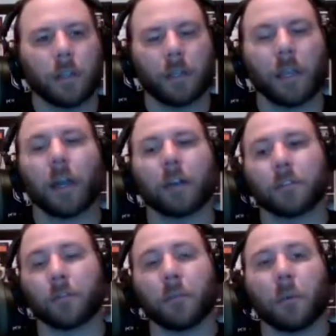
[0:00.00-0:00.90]
Yeah,
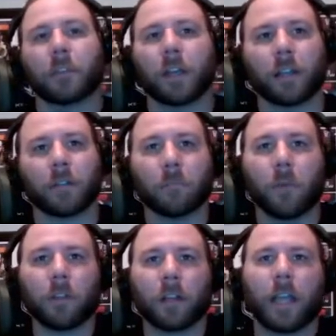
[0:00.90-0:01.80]
so we both
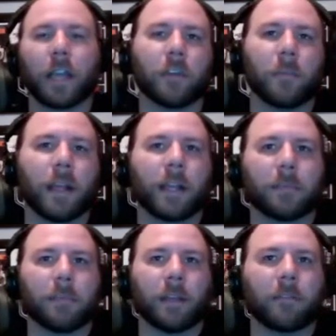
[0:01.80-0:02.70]
got Kenny Omega
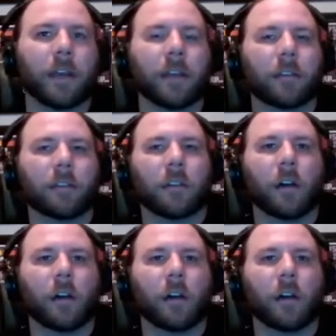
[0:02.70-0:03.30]
in the main event.